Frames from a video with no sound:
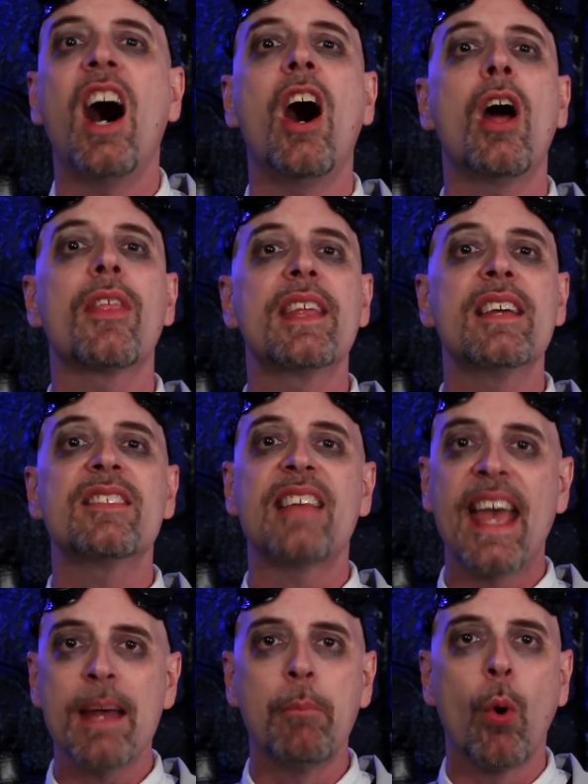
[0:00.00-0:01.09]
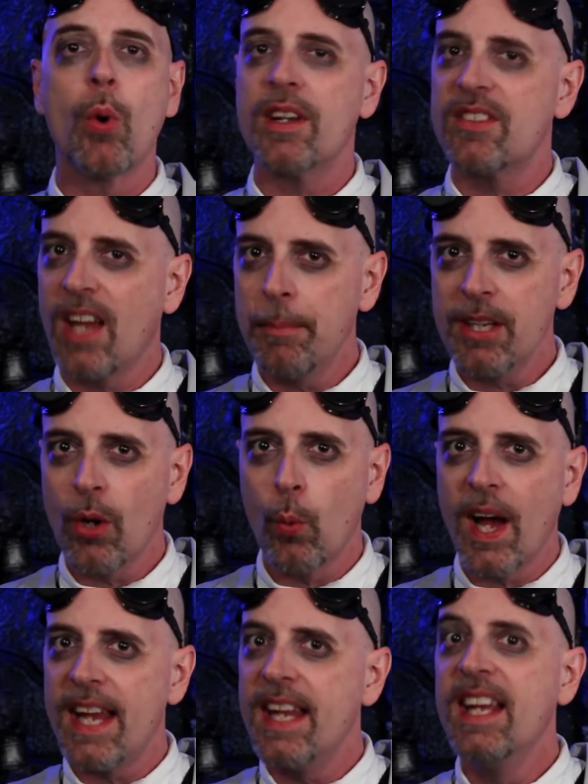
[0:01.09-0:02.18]
All this and more is coming your
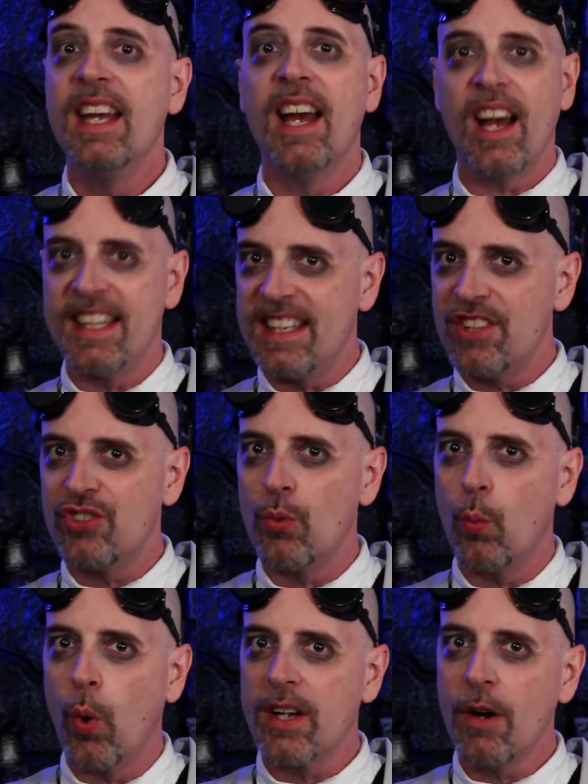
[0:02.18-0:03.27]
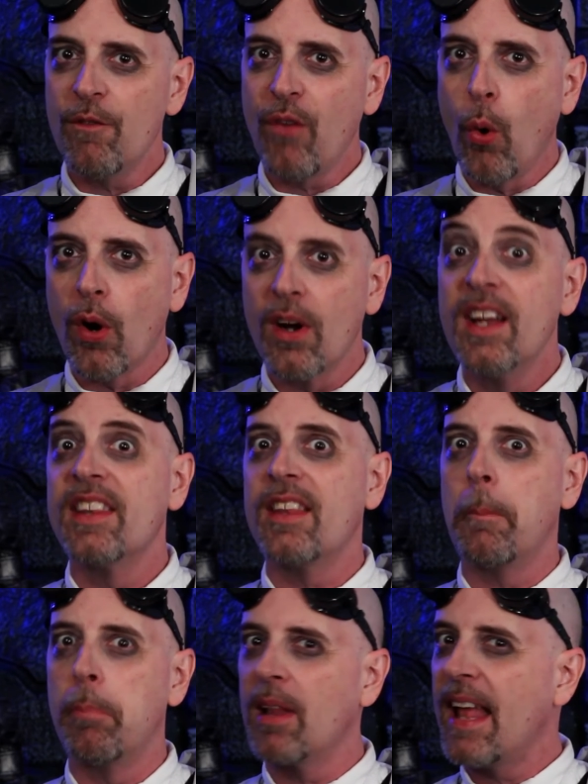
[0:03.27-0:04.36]
way in issue 104, The
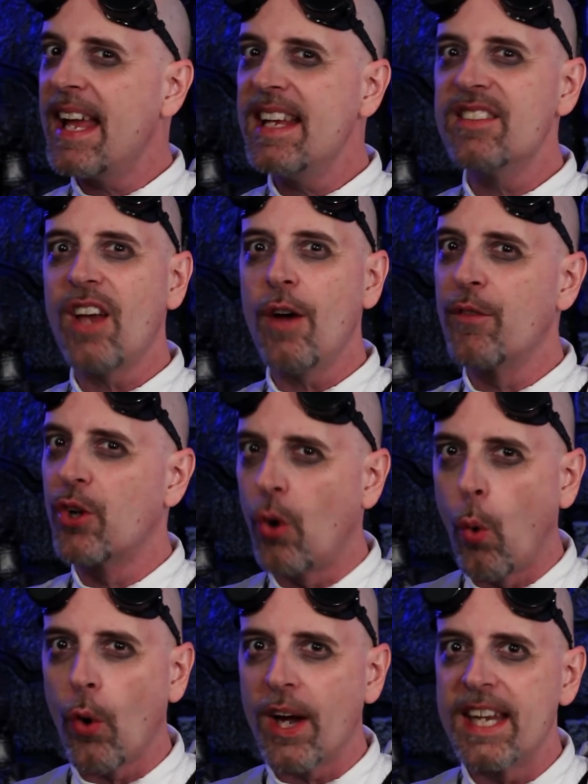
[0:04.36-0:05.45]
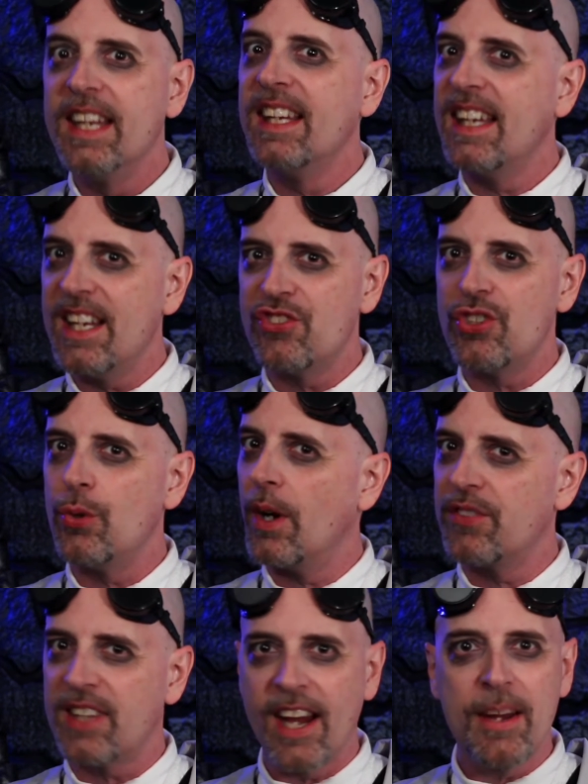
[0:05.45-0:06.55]
Blaise of Gory, issue of
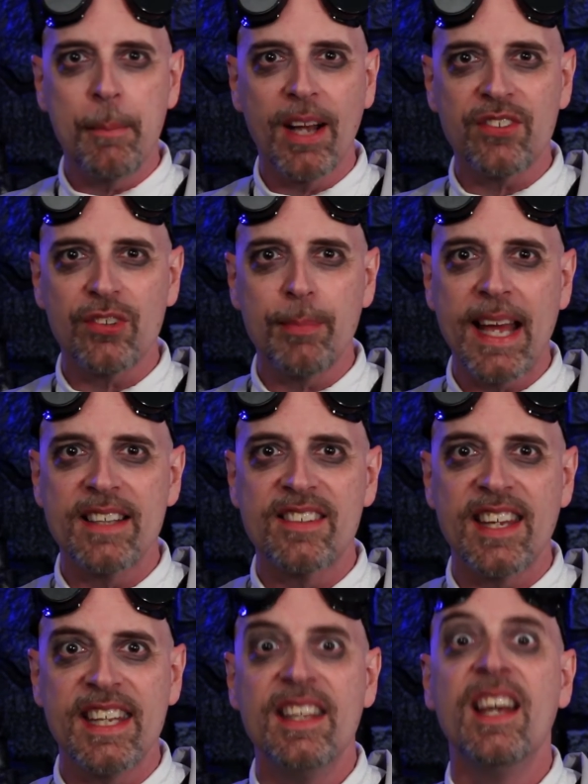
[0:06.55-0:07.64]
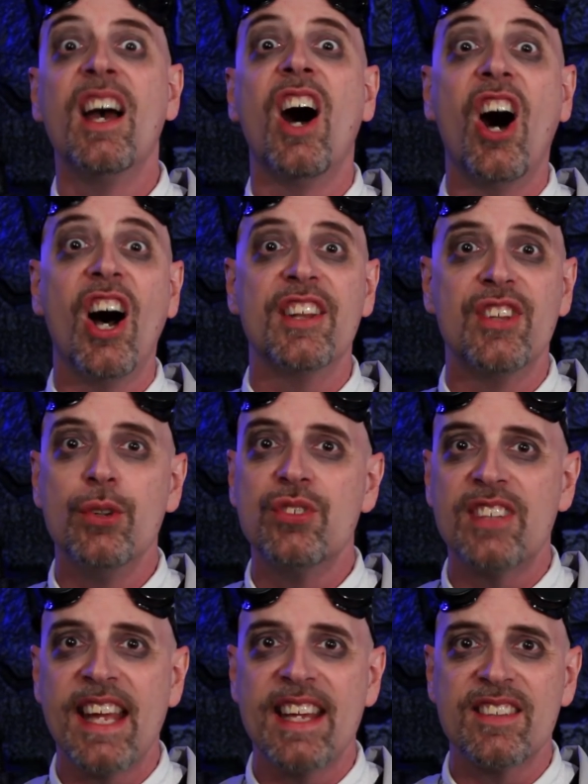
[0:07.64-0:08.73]
Scary Monsters Magazine, on
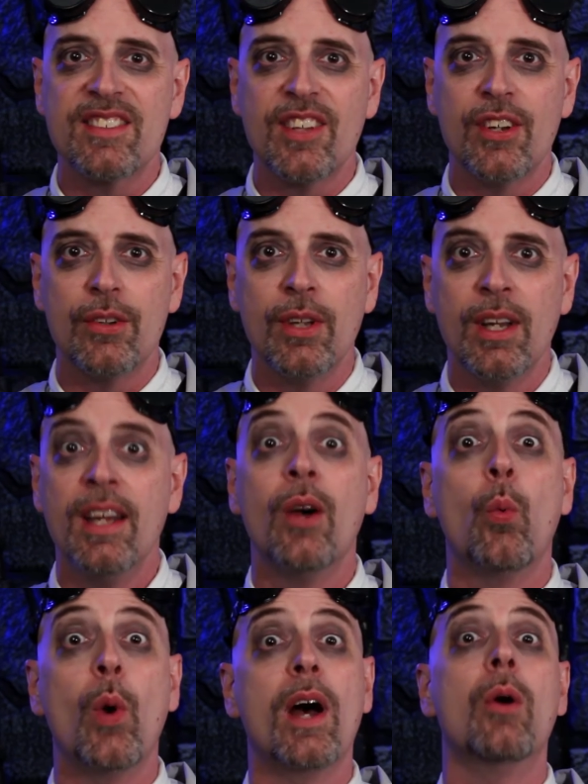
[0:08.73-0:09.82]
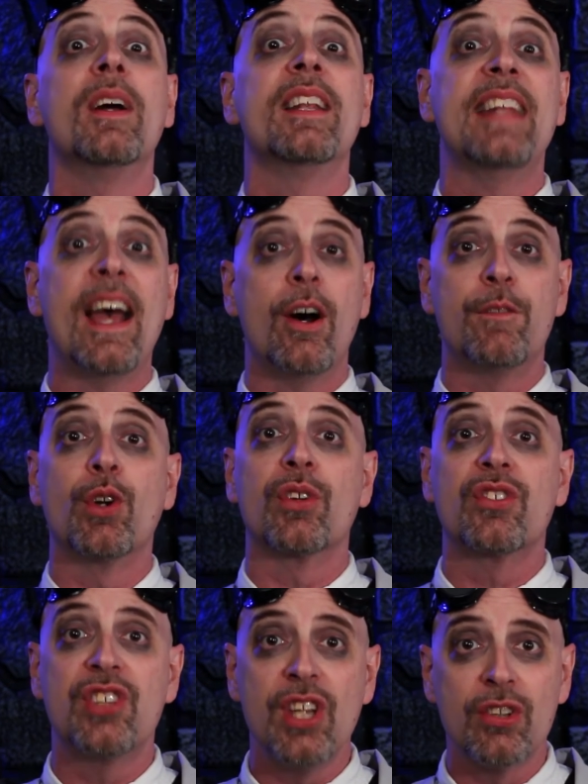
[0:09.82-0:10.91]
newsstands soon. Well, now if you'll
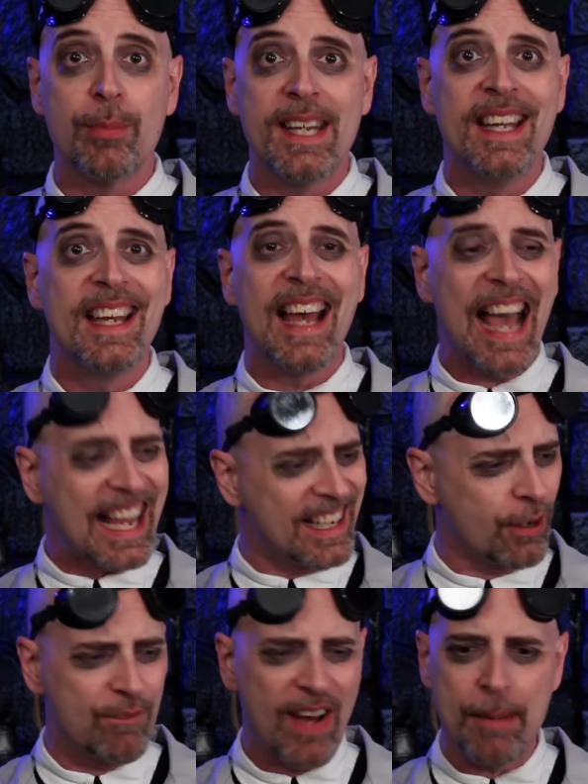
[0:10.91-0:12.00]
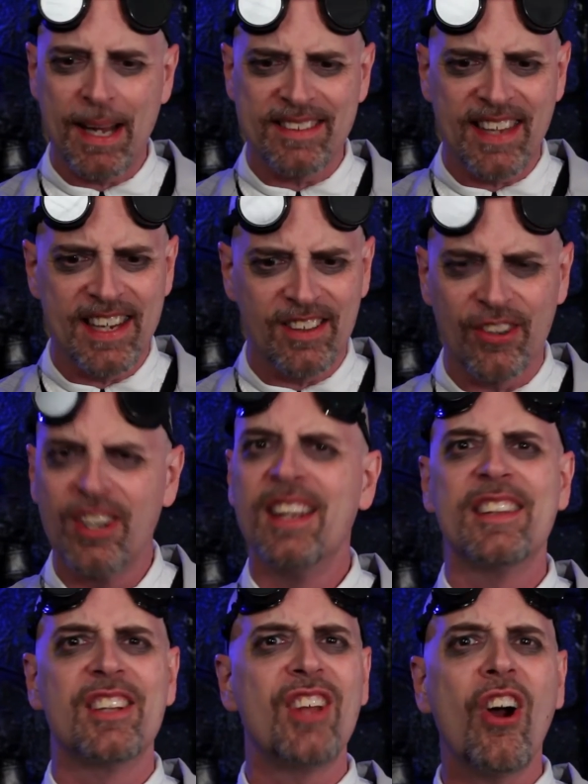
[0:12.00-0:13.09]
excuse me, I gotta go find my Tingler.
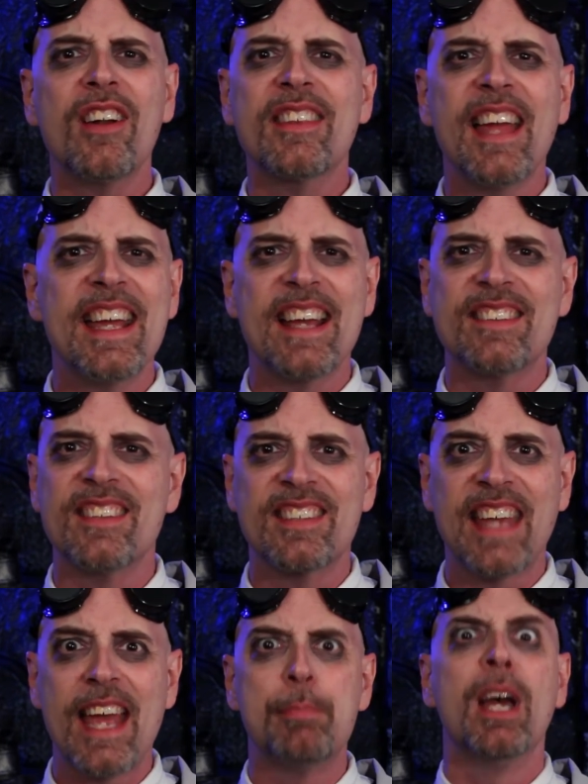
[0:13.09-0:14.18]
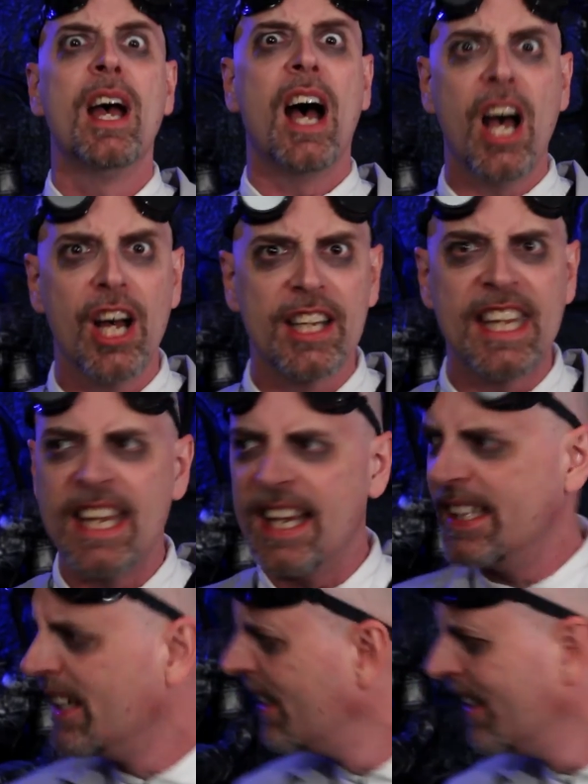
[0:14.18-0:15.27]
The darn thing has escaped again.